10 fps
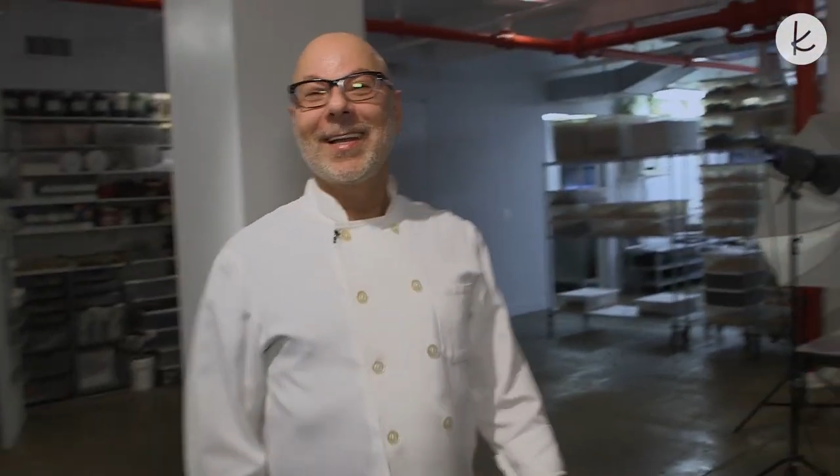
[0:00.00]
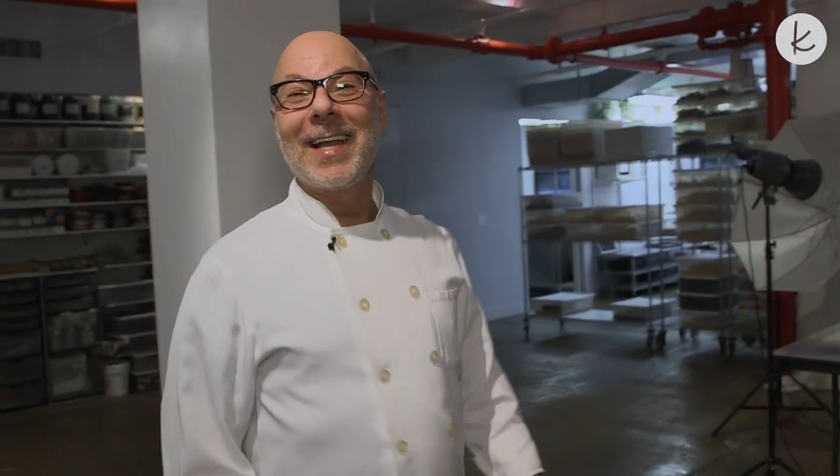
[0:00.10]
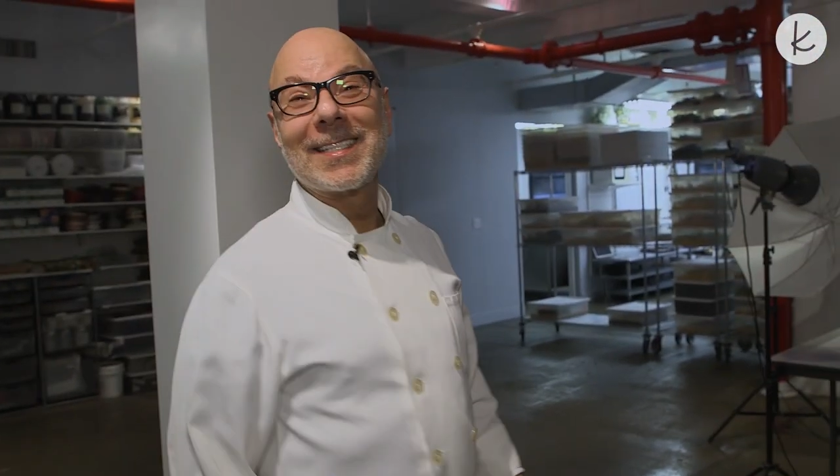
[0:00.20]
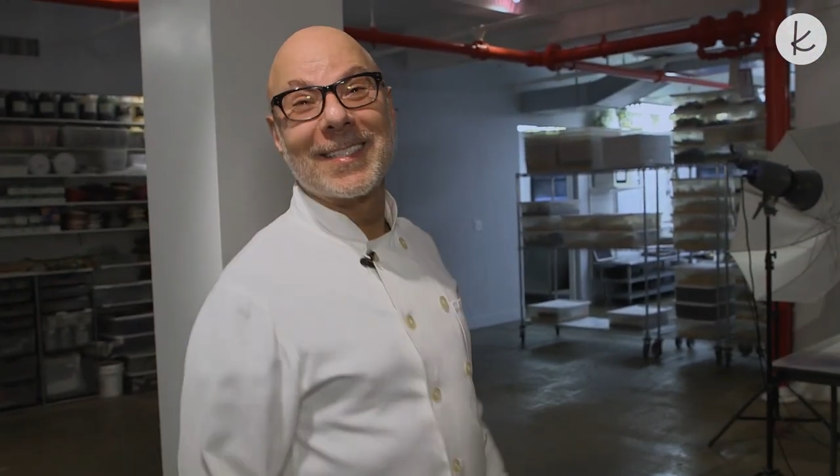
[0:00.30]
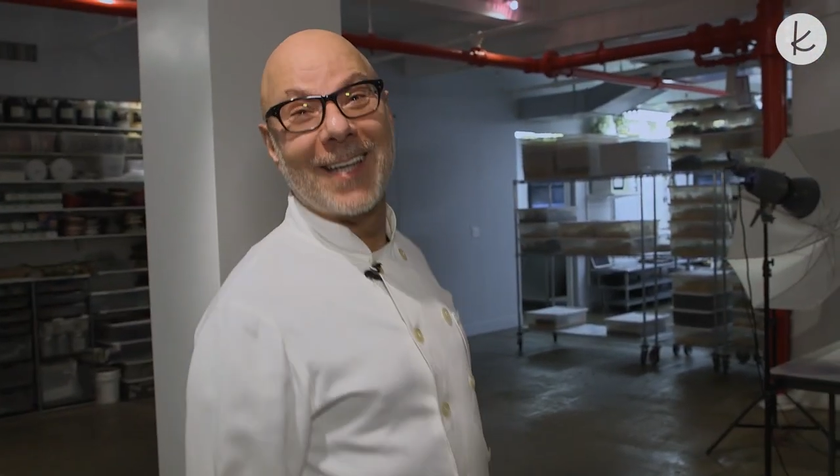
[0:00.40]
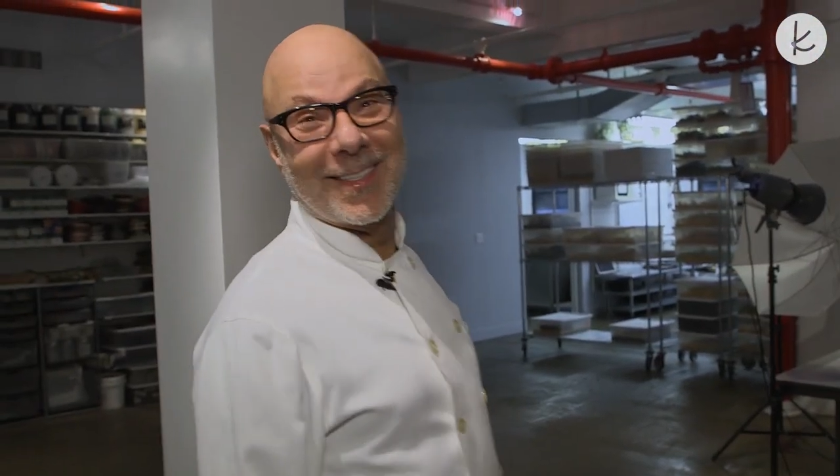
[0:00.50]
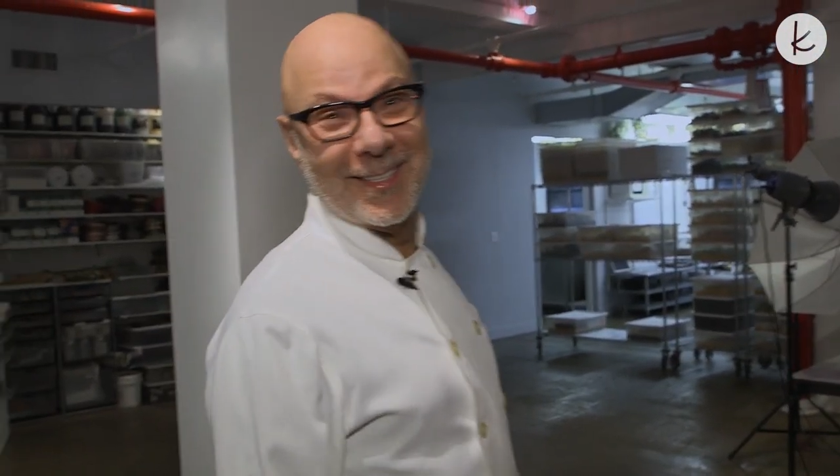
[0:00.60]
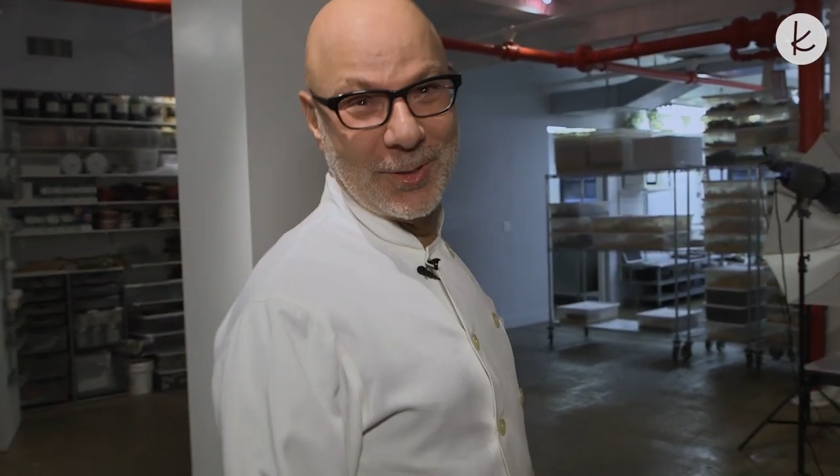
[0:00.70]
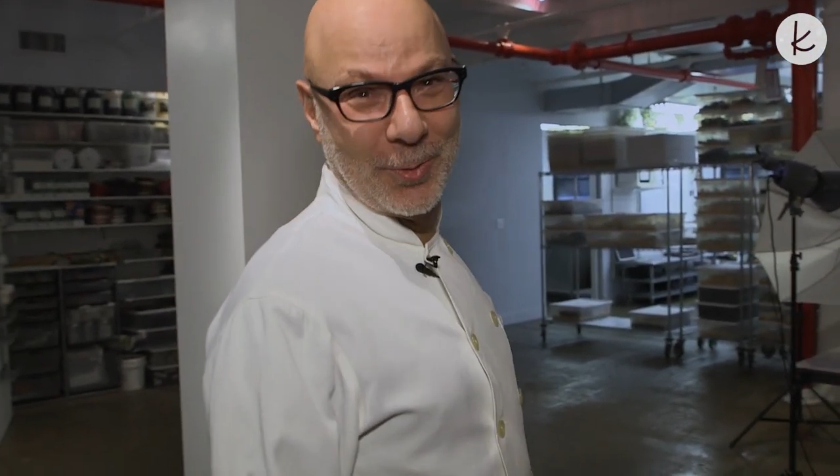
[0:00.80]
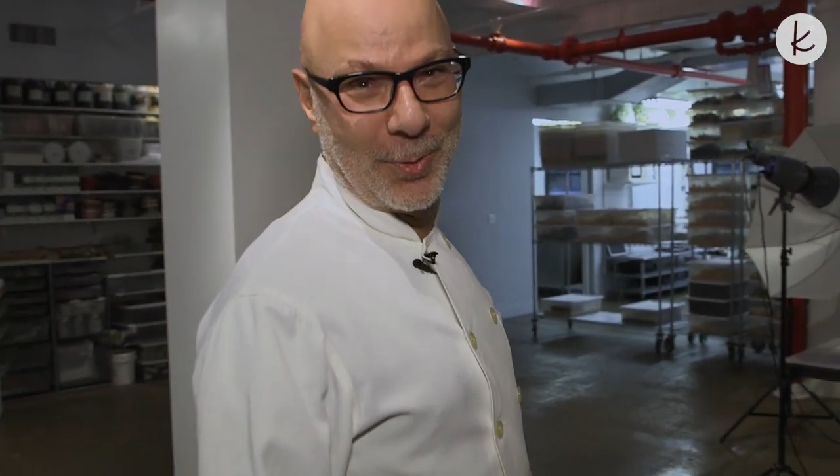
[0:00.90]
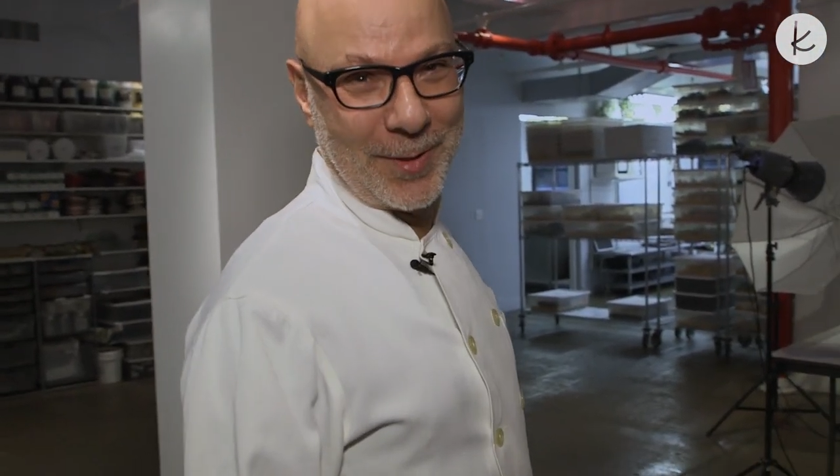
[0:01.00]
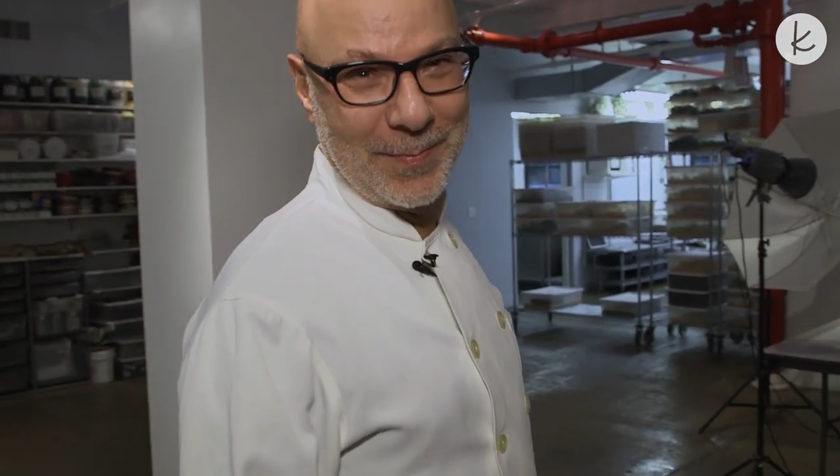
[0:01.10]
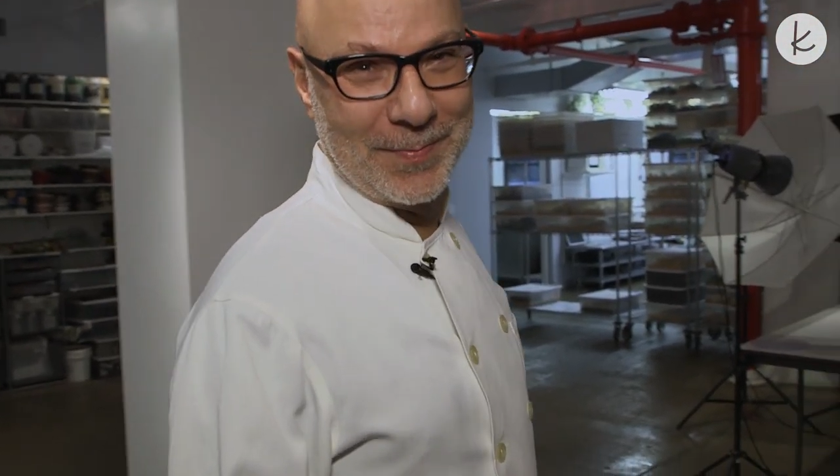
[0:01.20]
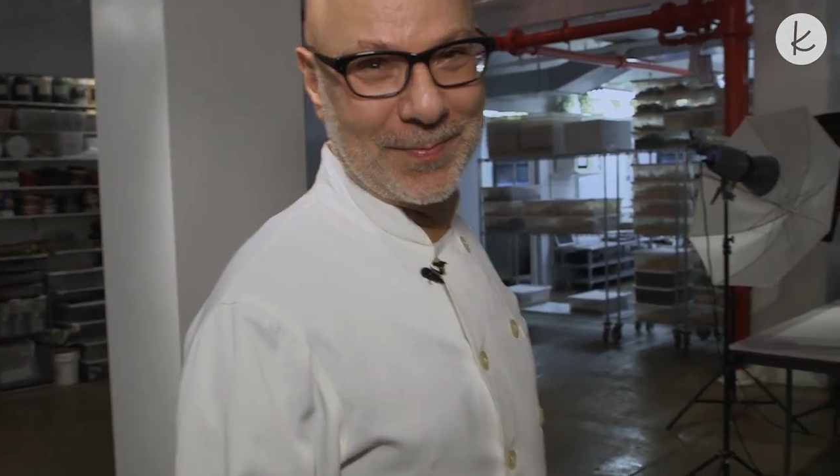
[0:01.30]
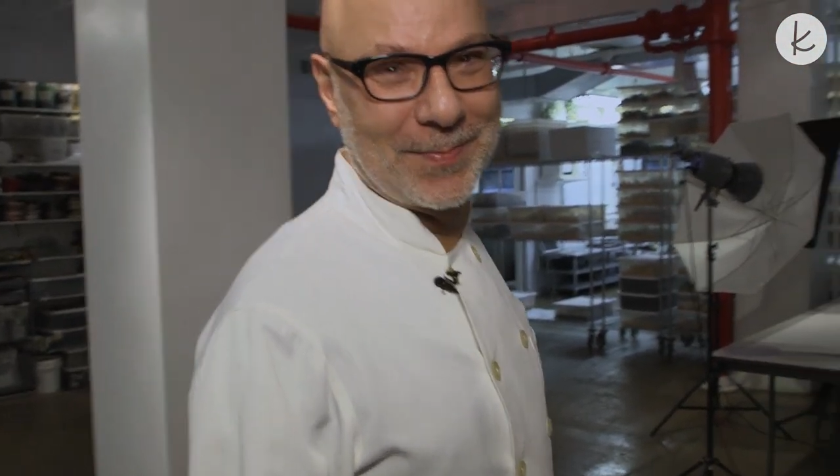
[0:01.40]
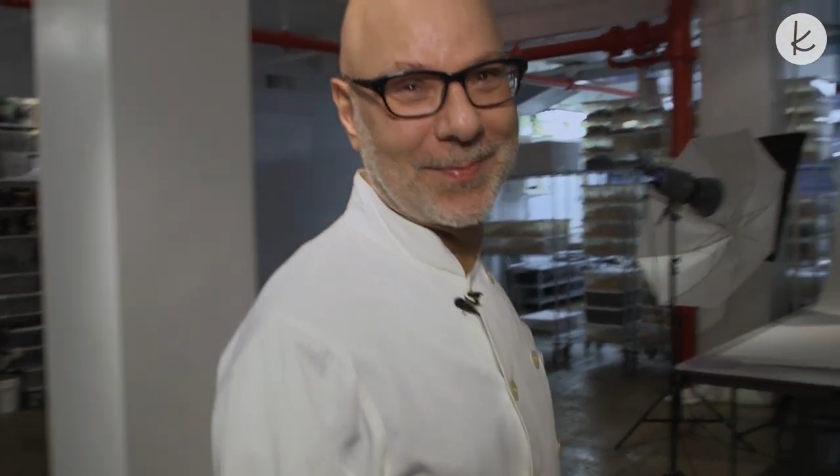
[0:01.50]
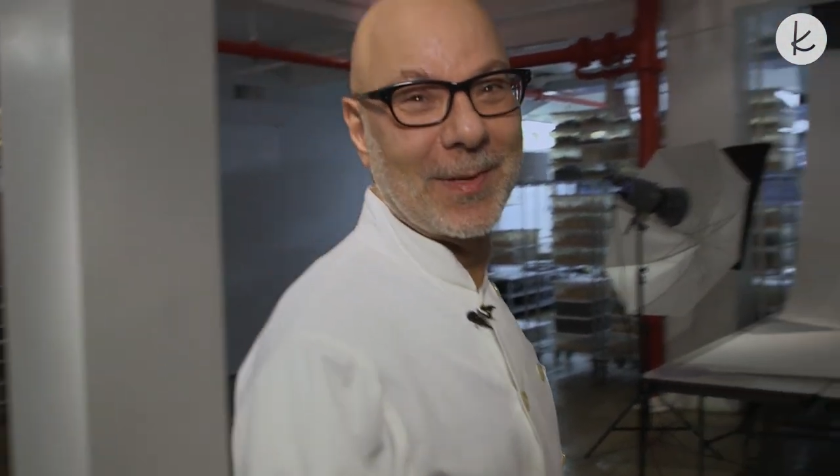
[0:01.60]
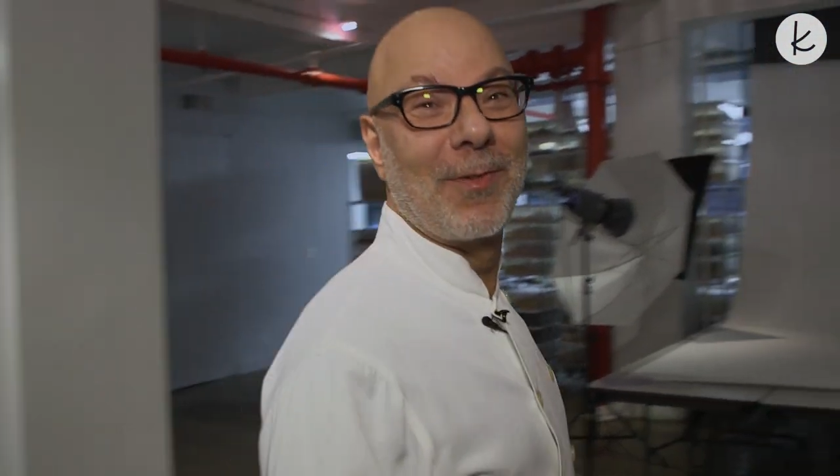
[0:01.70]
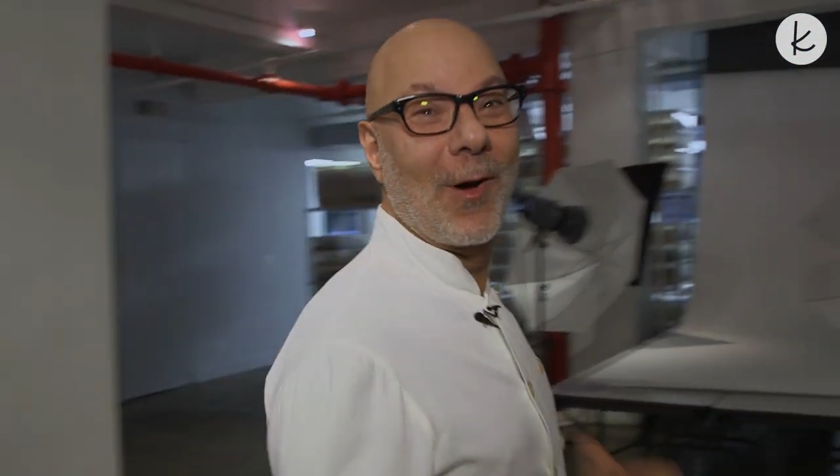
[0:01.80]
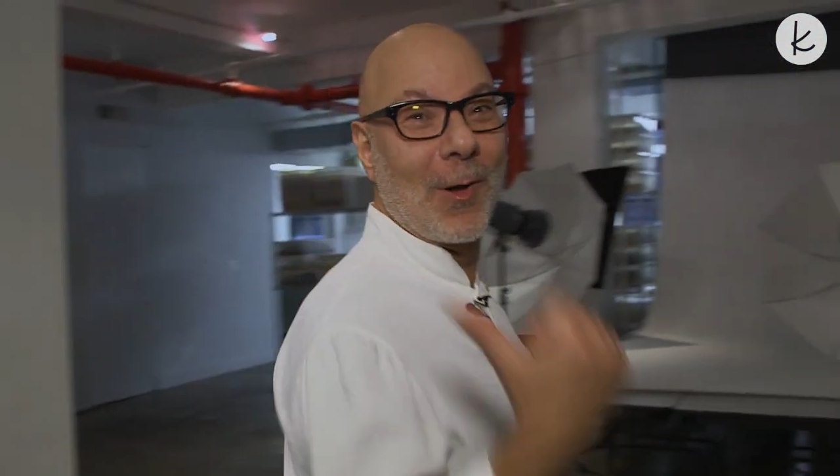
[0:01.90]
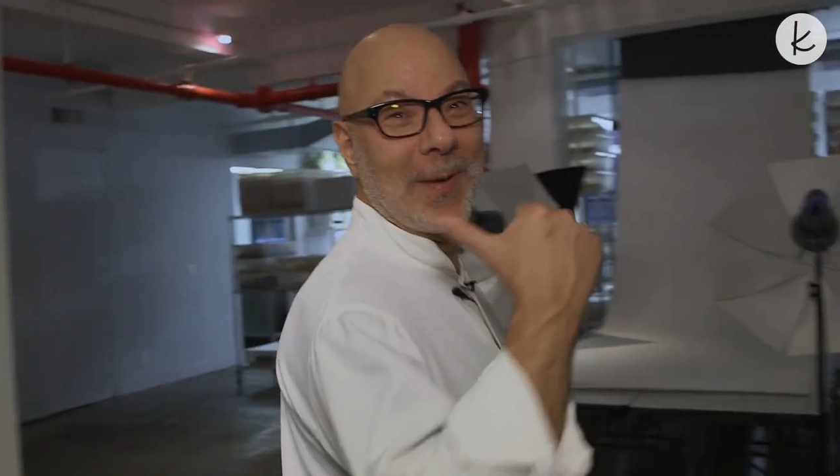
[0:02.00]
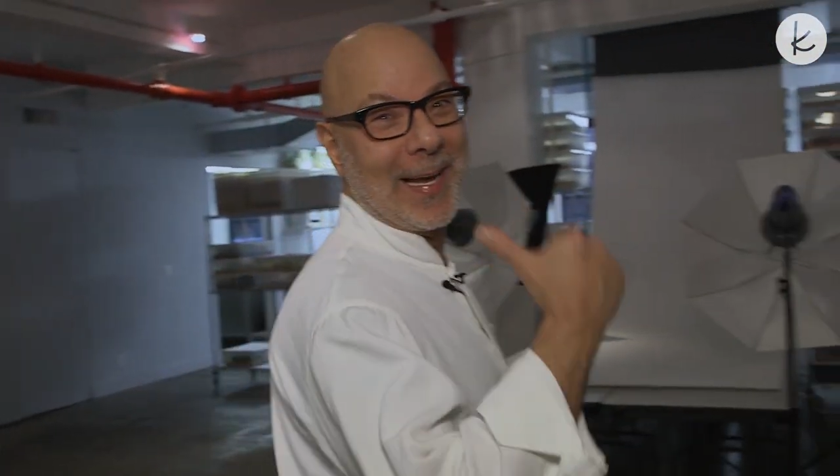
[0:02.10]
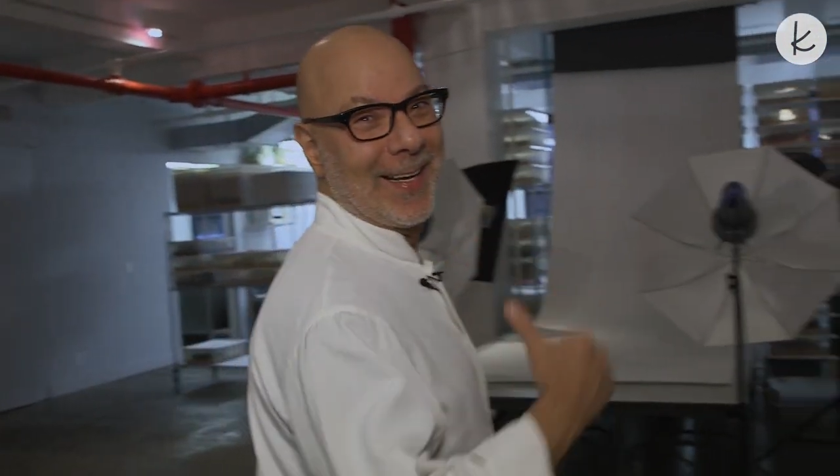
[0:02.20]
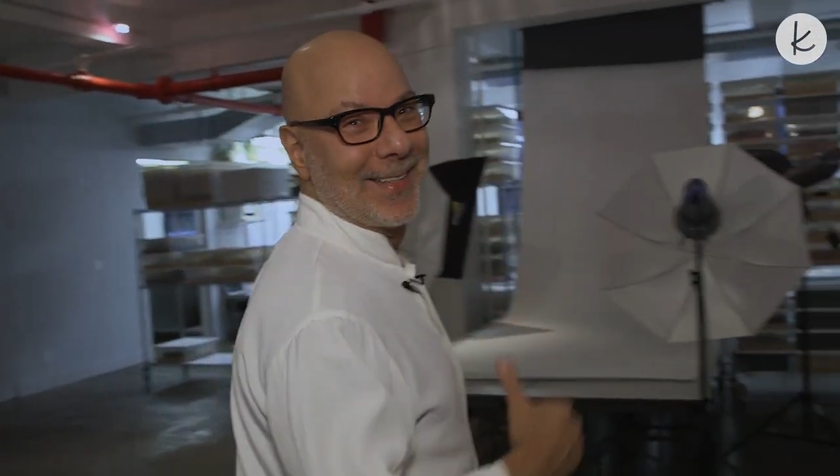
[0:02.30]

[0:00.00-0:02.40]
Let's start the tour. Follow me.